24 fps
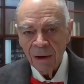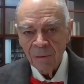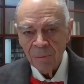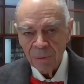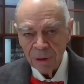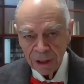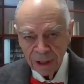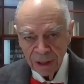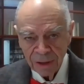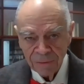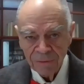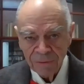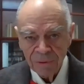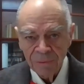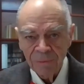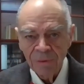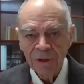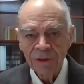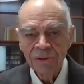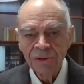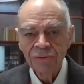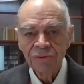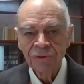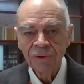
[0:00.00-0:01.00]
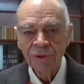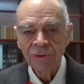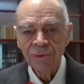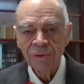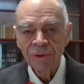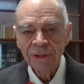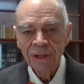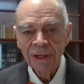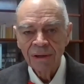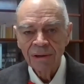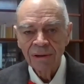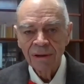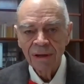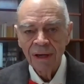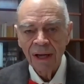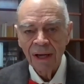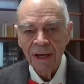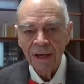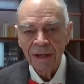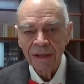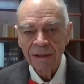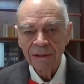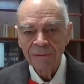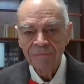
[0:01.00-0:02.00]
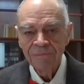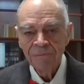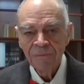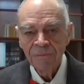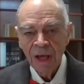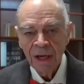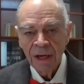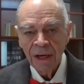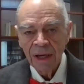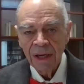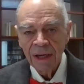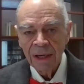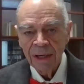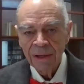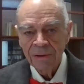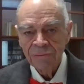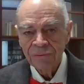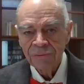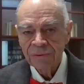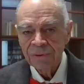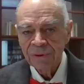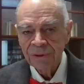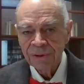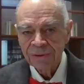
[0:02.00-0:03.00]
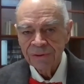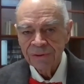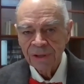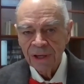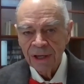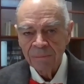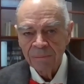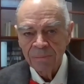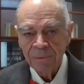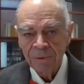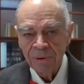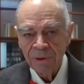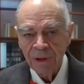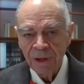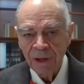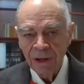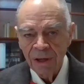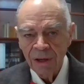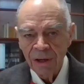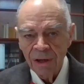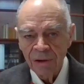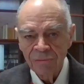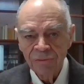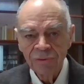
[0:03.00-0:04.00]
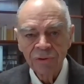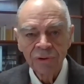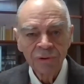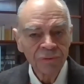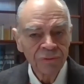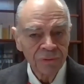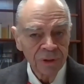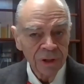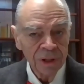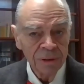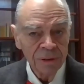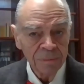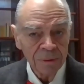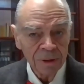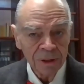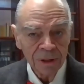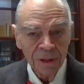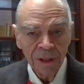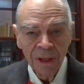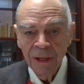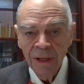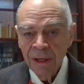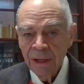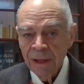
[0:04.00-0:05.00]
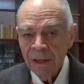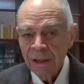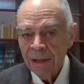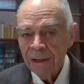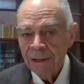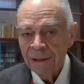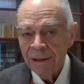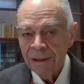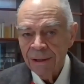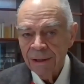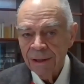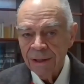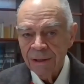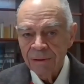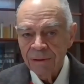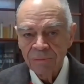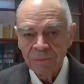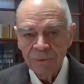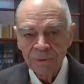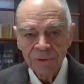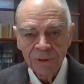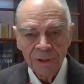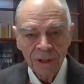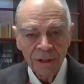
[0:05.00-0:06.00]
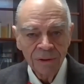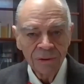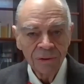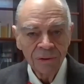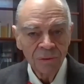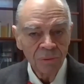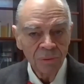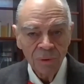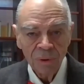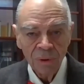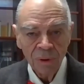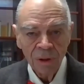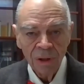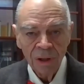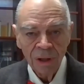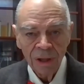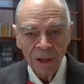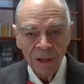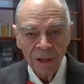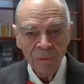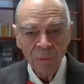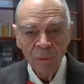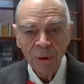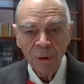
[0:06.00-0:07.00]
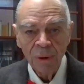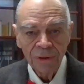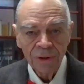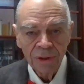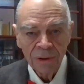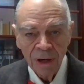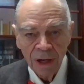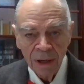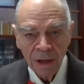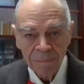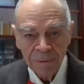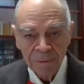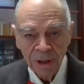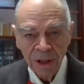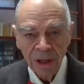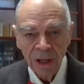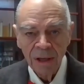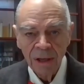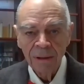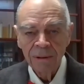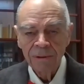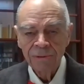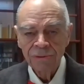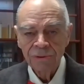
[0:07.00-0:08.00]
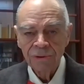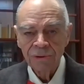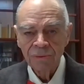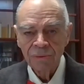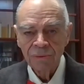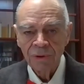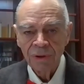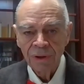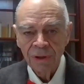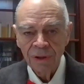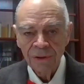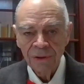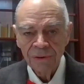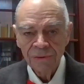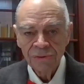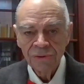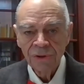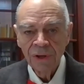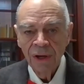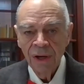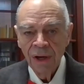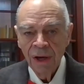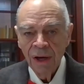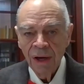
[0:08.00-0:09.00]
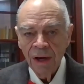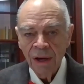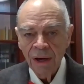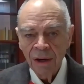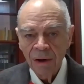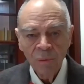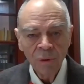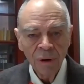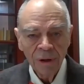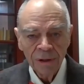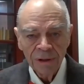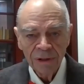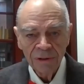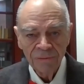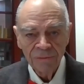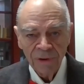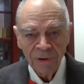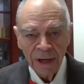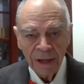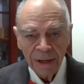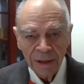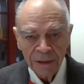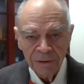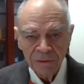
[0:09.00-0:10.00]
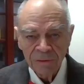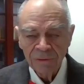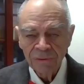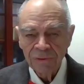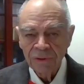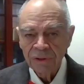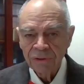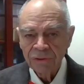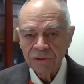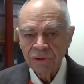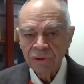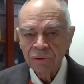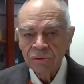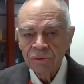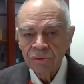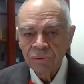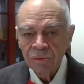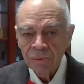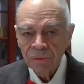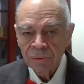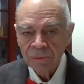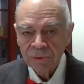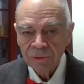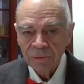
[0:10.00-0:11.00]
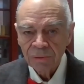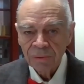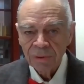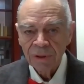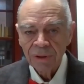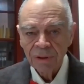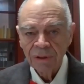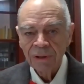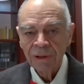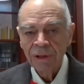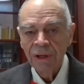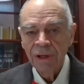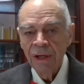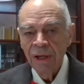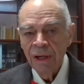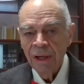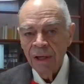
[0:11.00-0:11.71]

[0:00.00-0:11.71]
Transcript: We have the ones for North Carolina. And for example, for freedmen, it will tell you what their occupation was, what the value of their tools were,